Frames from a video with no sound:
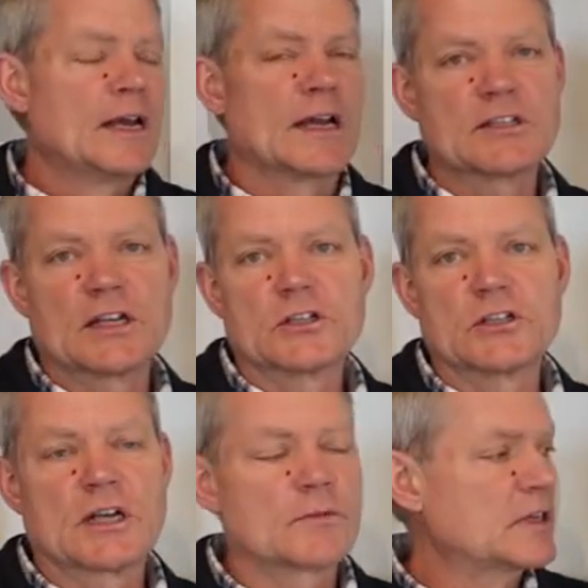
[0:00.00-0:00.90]
extension
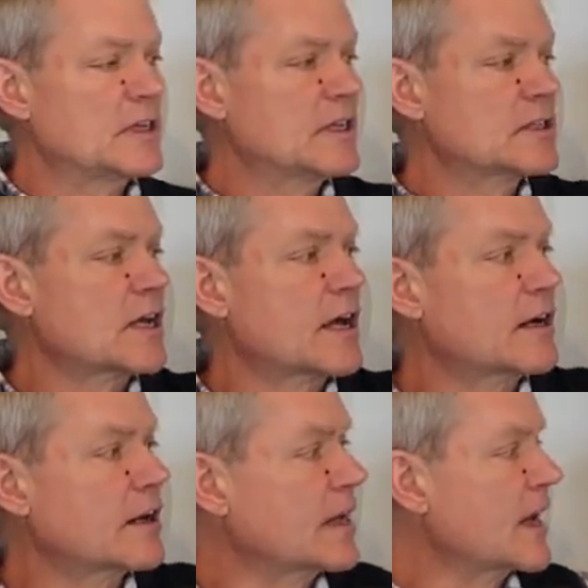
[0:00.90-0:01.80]
jambs on the inside
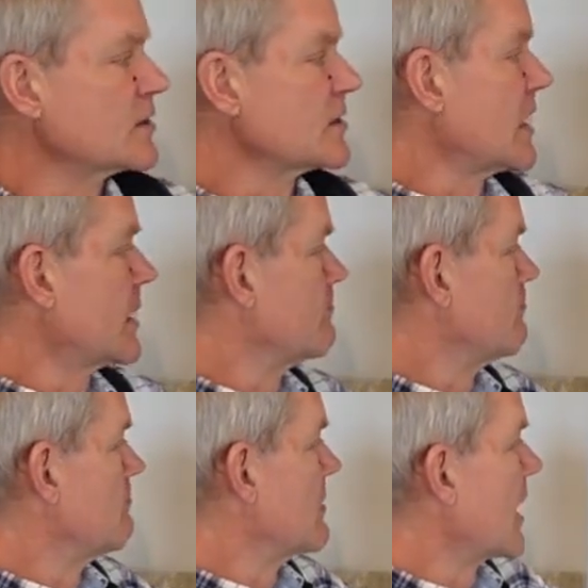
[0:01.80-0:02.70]
and on the outside,
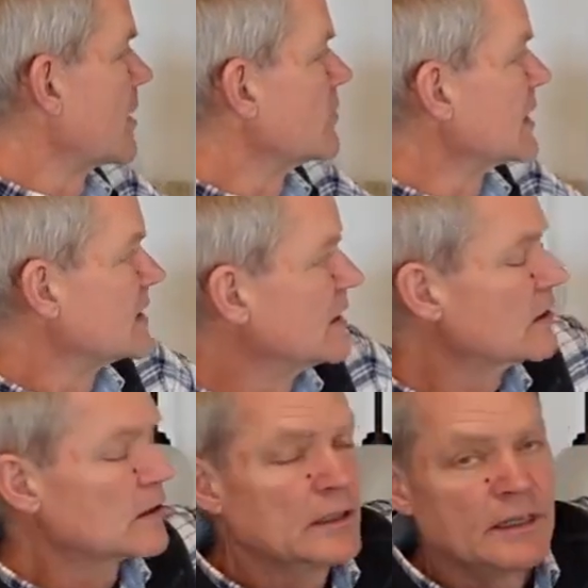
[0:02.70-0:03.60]
not a big
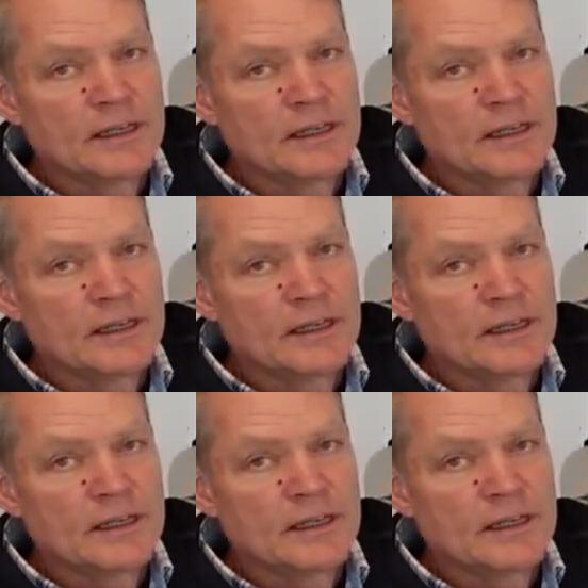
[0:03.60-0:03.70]
deal.